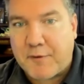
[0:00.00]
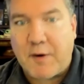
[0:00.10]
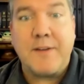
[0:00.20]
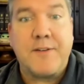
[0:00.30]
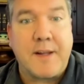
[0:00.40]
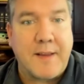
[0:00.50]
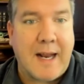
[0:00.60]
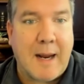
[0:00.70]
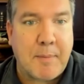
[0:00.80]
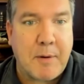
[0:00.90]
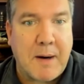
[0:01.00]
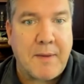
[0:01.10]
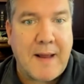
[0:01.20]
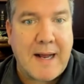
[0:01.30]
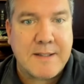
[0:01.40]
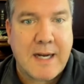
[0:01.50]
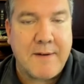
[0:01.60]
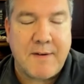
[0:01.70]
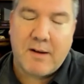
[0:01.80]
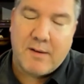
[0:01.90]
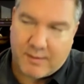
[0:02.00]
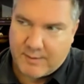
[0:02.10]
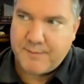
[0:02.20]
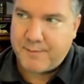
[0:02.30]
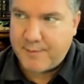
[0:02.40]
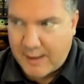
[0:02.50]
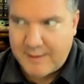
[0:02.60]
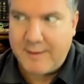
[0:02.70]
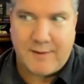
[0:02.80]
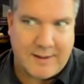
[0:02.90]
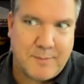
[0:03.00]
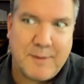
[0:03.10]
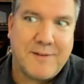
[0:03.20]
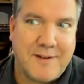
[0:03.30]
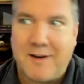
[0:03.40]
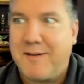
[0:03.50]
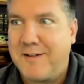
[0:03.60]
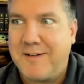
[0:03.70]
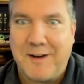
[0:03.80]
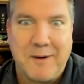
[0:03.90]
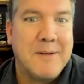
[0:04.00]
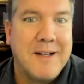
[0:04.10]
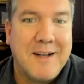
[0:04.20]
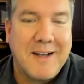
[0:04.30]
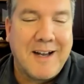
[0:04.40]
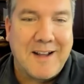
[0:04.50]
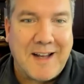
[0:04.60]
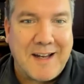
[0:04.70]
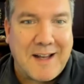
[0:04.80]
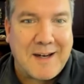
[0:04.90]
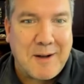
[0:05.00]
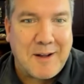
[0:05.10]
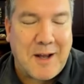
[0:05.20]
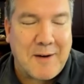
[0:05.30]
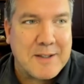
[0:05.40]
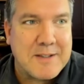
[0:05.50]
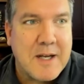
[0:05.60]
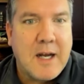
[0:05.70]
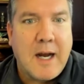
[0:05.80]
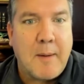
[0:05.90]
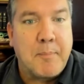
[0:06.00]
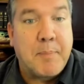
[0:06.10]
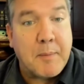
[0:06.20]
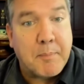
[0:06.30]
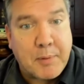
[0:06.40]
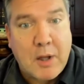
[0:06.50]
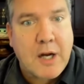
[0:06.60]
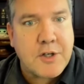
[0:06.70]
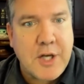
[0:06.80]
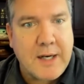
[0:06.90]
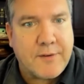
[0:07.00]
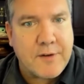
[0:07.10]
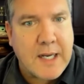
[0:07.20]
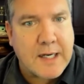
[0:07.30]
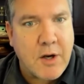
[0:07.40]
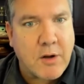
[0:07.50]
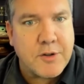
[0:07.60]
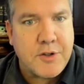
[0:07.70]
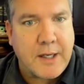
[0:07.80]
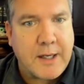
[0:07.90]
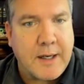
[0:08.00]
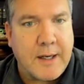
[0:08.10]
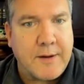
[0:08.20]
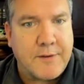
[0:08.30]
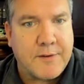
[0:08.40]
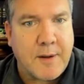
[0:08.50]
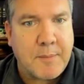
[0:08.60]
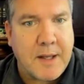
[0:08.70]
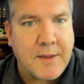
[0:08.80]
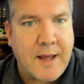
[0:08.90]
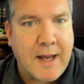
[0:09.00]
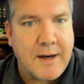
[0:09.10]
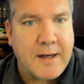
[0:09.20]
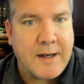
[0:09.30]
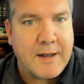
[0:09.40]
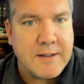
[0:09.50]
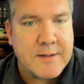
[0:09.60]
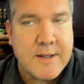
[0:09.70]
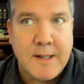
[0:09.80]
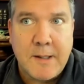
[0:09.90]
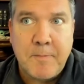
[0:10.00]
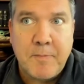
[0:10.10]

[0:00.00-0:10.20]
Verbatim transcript: frenzy that happened around that side of it. Although I've got investments that are, like a lot of us. But blockchain as a technology is something that is,